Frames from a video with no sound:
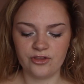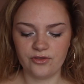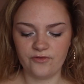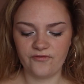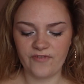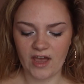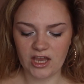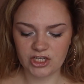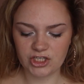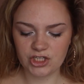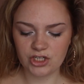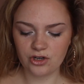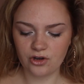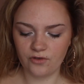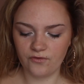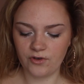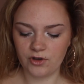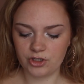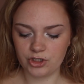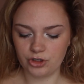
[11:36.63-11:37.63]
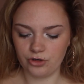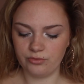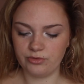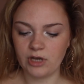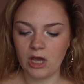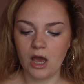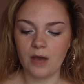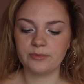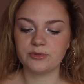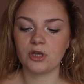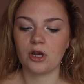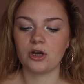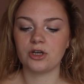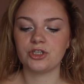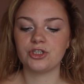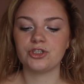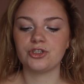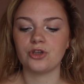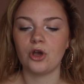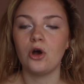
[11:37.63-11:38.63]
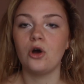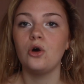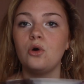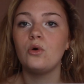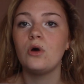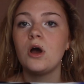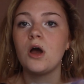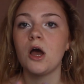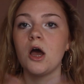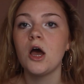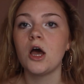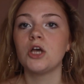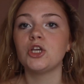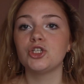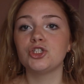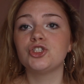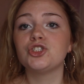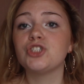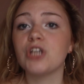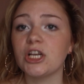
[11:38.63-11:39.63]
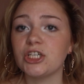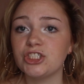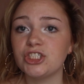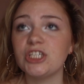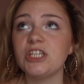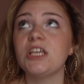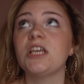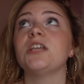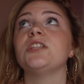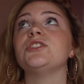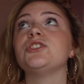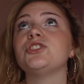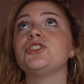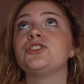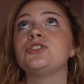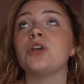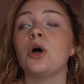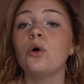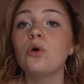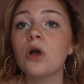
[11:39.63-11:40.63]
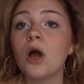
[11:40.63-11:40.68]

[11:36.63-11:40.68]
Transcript: Fashion Nova tube tops are so stretchy and so